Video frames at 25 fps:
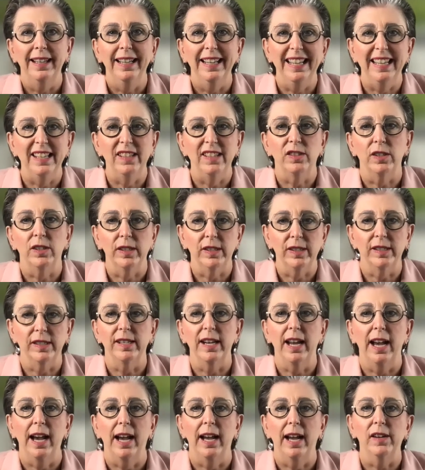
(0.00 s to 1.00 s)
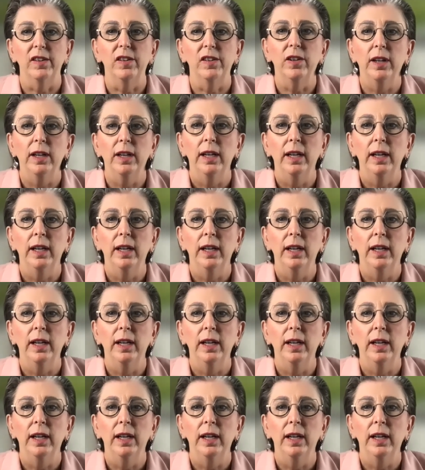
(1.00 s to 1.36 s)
is to start.